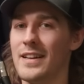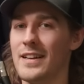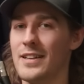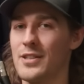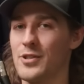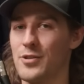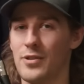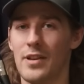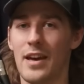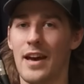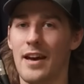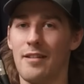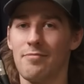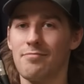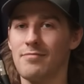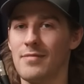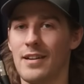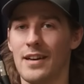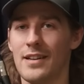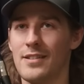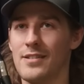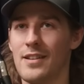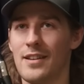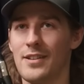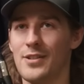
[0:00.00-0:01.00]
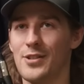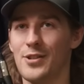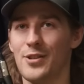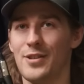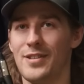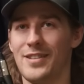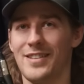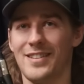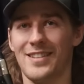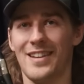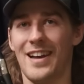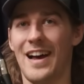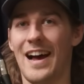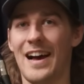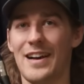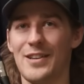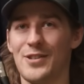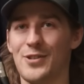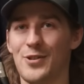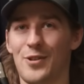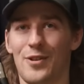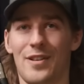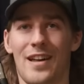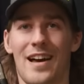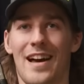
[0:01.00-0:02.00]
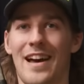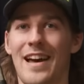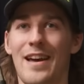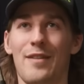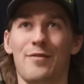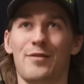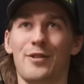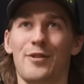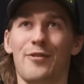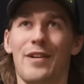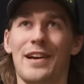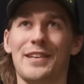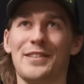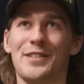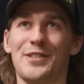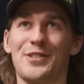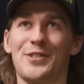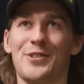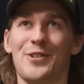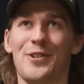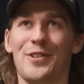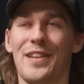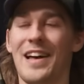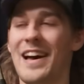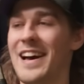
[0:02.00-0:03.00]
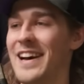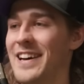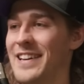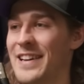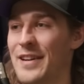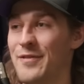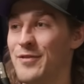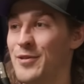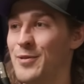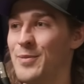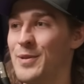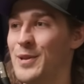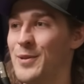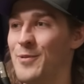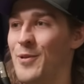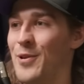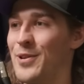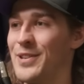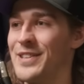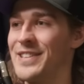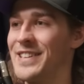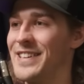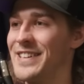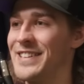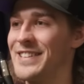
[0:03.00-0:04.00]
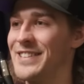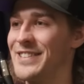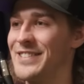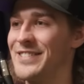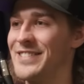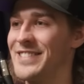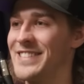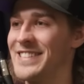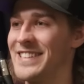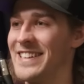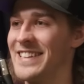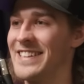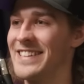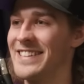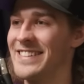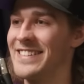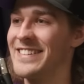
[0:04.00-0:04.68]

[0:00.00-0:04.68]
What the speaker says: So yeah, I saw that. Every rider saw that, and everybody wanted it. You know, it's like